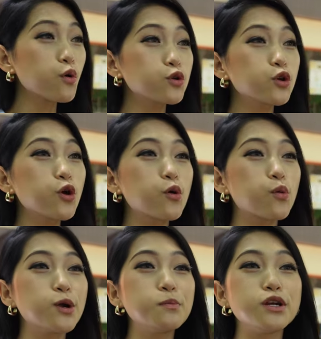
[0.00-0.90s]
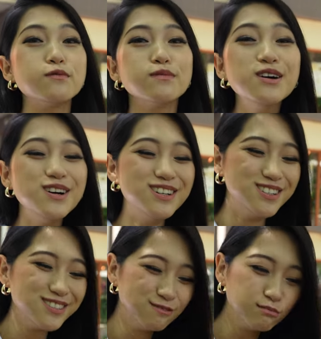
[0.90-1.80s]
So creamy.
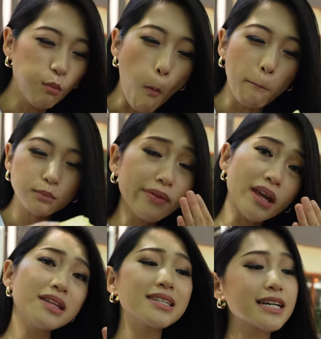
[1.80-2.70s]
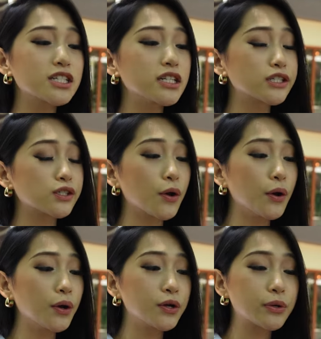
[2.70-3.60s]
The texture is
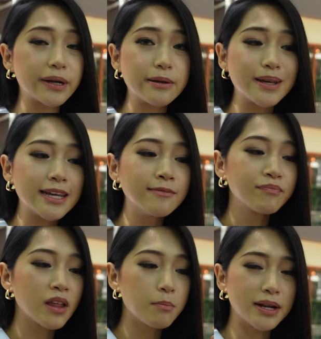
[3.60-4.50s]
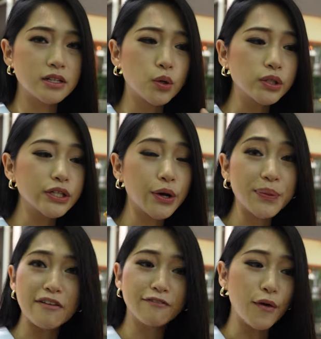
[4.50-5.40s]
so creamy, but it's also got
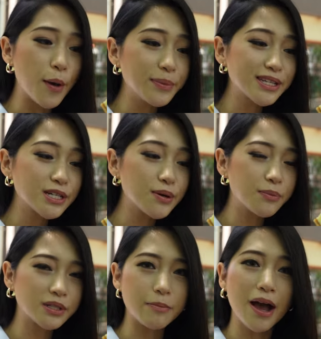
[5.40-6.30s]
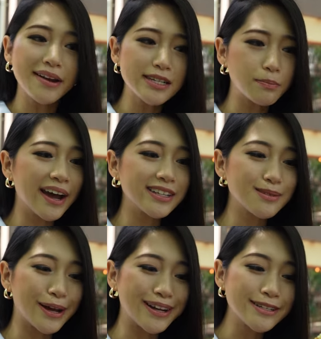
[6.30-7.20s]
that firmness to it, which I'm kind of surprised
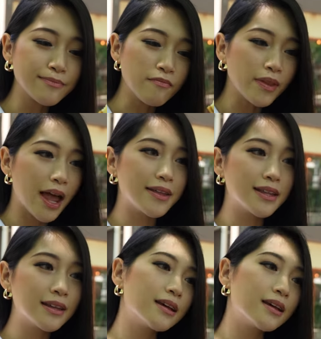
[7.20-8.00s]
to be honest. And then